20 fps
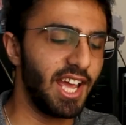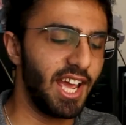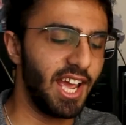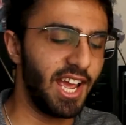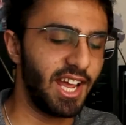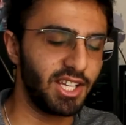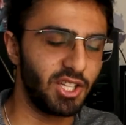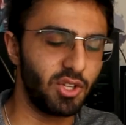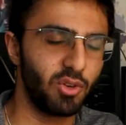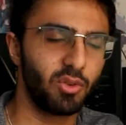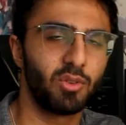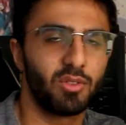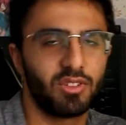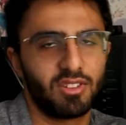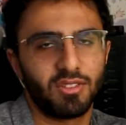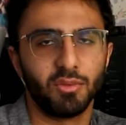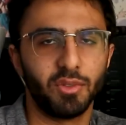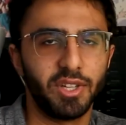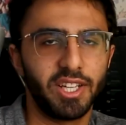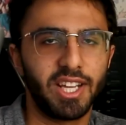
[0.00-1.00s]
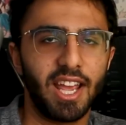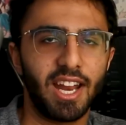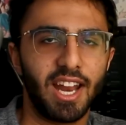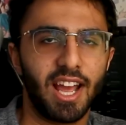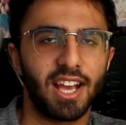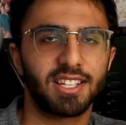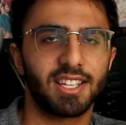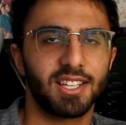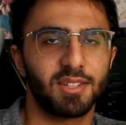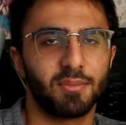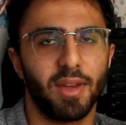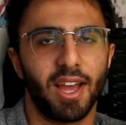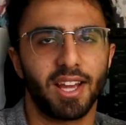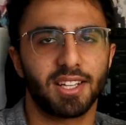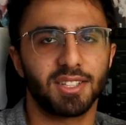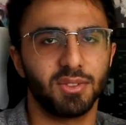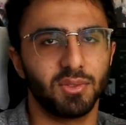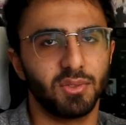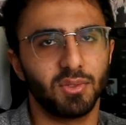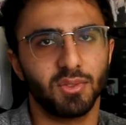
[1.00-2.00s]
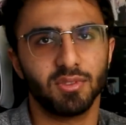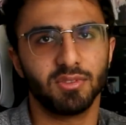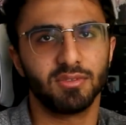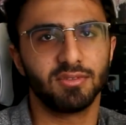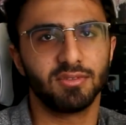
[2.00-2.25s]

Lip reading: and you regain access back to